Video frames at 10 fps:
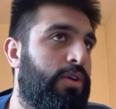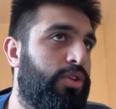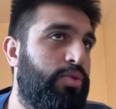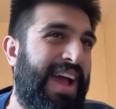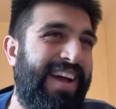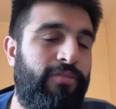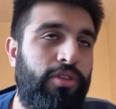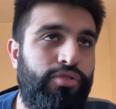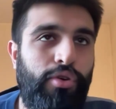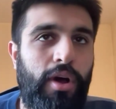You have the
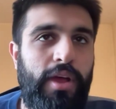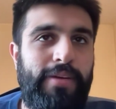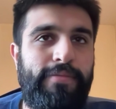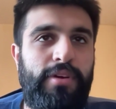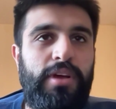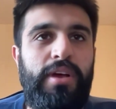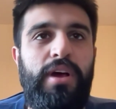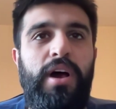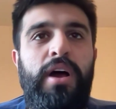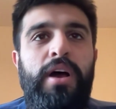drive,
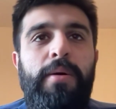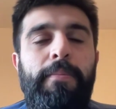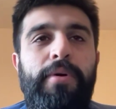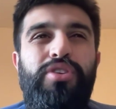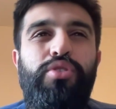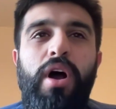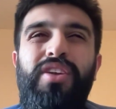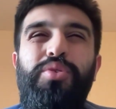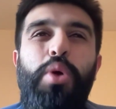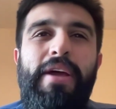but you
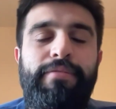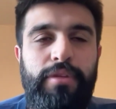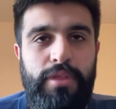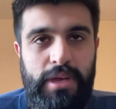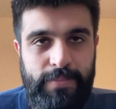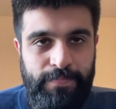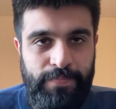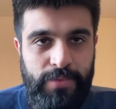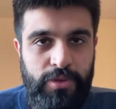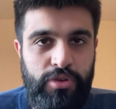can't do everything.
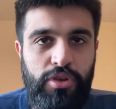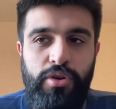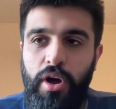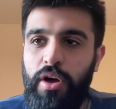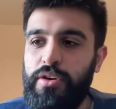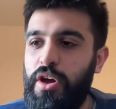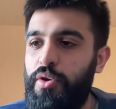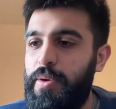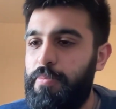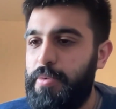So you can't
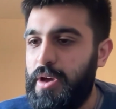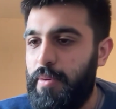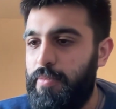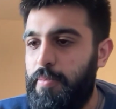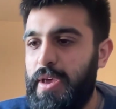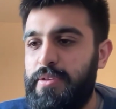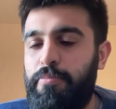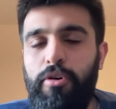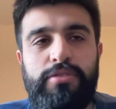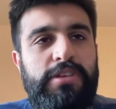go and become the best
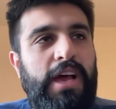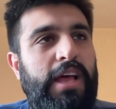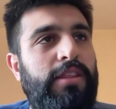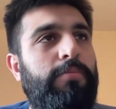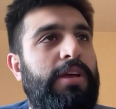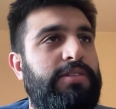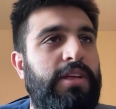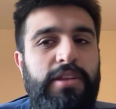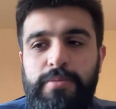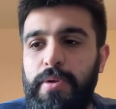boxer and the best
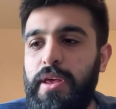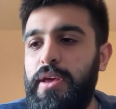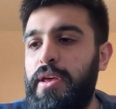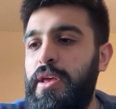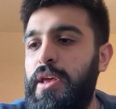tennis player.